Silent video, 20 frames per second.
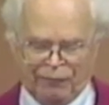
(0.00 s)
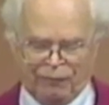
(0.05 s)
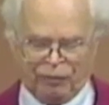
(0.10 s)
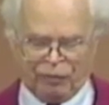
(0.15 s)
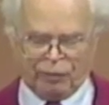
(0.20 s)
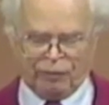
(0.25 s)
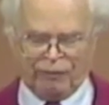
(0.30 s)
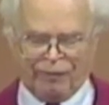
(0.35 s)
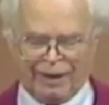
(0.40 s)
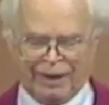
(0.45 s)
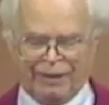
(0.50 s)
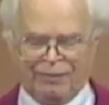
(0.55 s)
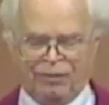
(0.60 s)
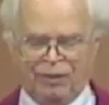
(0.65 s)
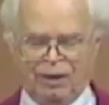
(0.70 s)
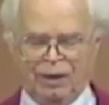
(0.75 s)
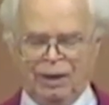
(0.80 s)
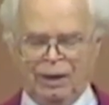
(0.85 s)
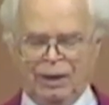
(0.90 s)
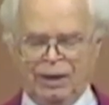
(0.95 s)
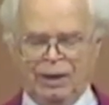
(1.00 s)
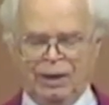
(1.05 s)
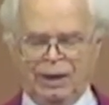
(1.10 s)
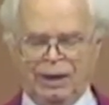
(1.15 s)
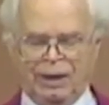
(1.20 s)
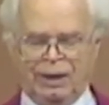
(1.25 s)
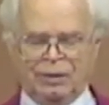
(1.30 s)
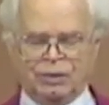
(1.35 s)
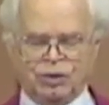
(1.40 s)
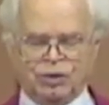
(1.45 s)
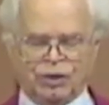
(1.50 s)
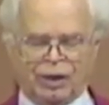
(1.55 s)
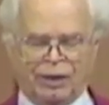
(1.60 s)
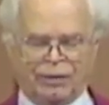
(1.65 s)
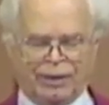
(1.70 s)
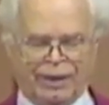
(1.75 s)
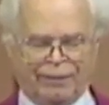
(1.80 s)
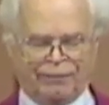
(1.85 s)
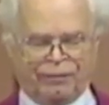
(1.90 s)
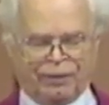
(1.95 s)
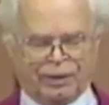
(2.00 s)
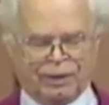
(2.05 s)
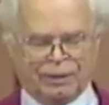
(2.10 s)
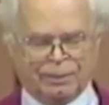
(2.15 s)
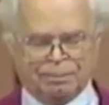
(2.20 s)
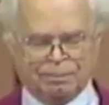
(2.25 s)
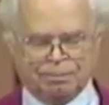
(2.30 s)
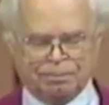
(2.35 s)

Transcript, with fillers: for revival in South Africa.